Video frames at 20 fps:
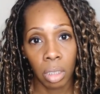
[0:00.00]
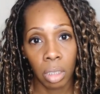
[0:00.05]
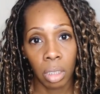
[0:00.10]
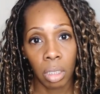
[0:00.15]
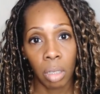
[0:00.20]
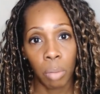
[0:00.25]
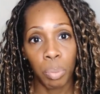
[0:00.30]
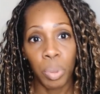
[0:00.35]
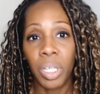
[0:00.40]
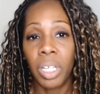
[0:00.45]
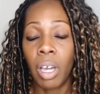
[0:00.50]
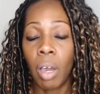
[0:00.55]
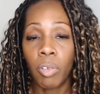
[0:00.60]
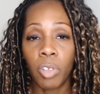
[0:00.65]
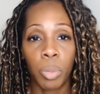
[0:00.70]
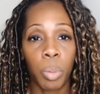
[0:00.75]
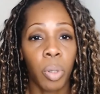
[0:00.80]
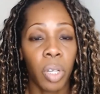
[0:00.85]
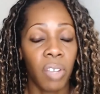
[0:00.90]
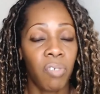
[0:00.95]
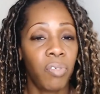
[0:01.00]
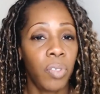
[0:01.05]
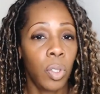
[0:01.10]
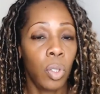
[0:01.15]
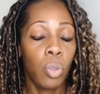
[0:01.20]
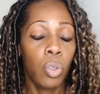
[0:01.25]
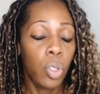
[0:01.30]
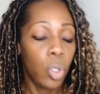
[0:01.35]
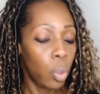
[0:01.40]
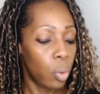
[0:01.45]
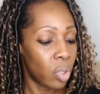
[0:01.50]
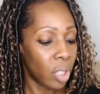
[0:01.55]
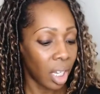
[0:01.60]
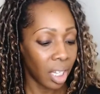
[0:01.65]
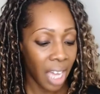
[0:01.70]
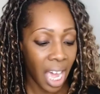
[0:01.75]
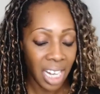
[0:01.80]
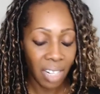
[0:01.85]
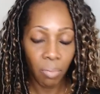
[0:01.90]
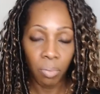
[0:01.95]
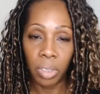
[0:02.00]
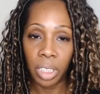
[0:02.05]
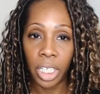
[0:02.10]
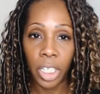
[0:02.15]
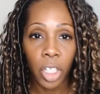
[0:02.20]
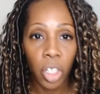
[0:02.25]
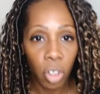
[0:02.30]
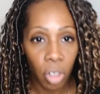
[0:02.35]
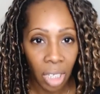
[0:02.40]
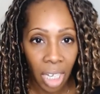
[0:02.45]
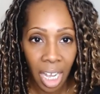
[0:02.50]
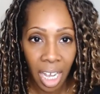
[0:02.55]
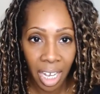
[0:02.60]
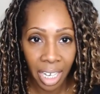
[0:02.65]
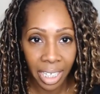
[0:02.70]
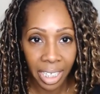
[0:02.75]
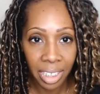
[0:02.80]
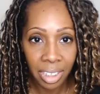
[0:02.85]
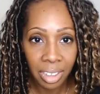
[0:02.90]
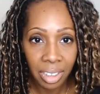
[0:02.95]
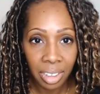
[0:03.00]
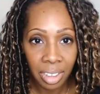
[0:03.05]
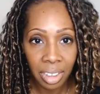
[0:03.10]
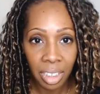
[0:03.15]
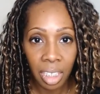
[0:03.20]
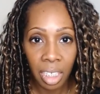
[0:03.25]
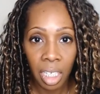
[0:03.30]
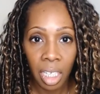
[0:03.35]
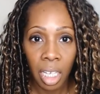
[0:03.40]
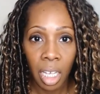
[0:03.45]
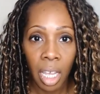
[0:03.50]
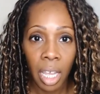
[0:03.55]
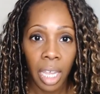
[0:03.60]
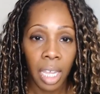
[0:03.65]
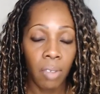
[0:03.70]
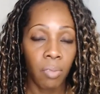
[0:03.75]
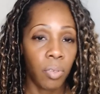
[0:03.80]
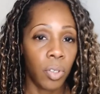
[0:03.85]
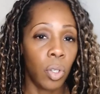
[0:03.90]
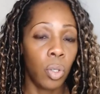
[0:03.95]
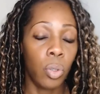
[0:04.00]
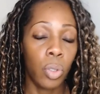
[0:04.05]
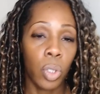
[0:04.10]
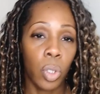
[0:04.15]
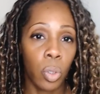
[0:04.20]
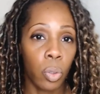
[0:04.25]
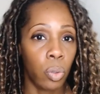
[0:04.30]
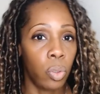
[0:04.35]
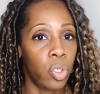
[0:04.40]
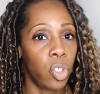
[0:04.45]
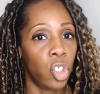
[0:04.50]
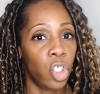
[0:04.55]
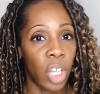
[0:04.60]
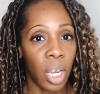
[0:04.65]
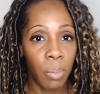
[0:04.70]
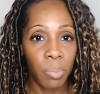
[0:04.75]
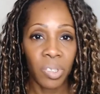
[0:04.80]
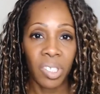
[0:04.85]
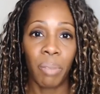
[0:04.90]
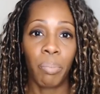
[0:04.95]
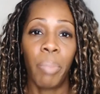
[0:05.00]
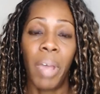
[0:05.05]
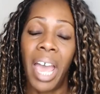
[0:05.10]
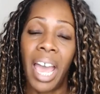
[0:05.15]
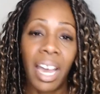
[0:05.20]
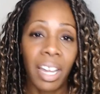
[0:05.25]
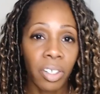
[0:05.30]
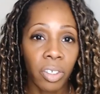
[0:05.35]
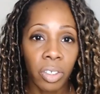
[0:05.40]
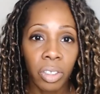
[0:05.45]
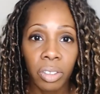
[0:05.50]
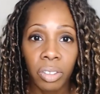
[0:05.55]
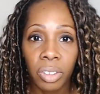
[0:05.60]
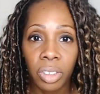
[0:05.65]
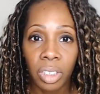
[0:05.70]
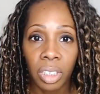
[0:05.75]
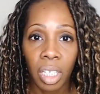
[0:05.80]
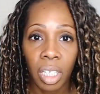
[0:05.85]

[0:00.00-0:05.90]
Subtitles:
Be comfortable. If you use a lot of linear lines, if you use shapes and patterns,